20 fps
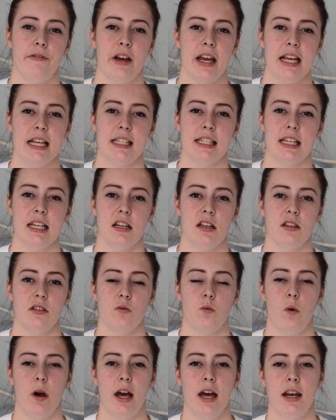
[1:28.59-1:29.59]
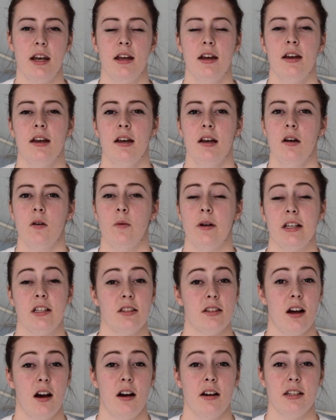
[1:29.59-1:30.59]
faces when we
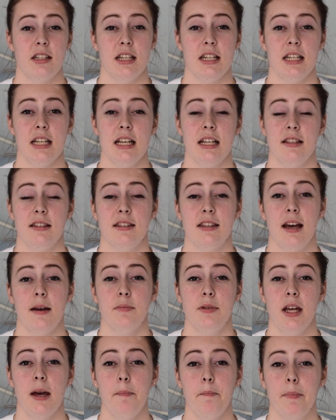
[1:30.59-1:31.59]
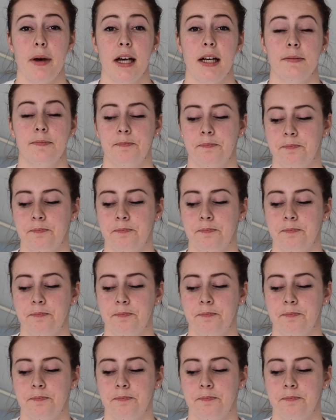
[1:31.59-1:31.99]
started in September.